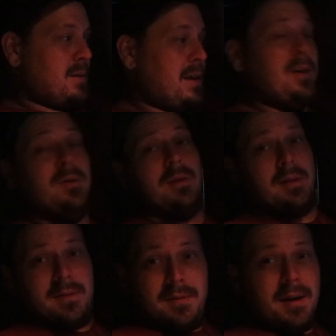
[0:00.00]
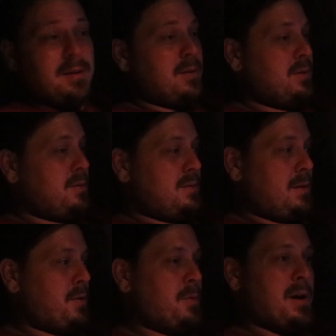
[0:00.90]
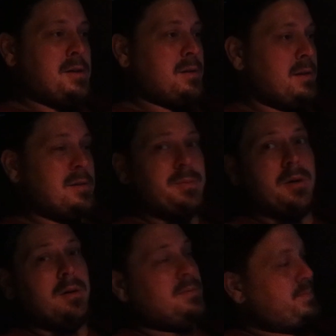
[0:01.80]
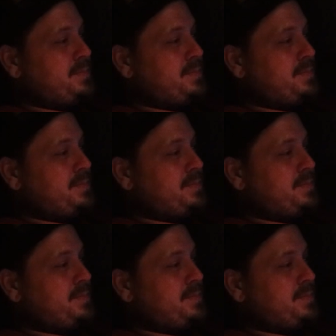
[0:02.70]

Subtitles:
Killed it. Like, dude, if you're watching this, bro,